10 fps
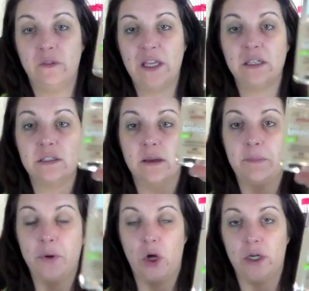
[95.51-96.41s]
this
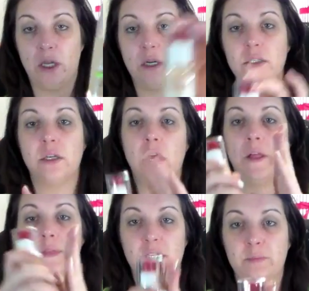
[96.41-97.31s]
product,
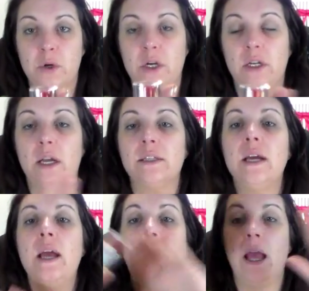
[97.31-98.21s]
not this product
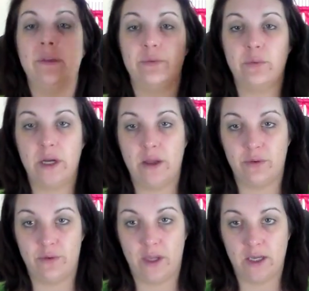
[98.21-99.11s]
and three
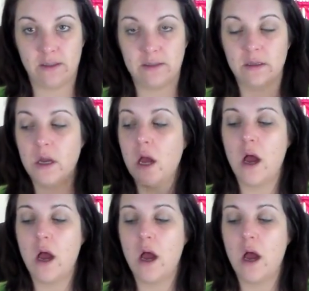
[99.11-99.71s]
other things.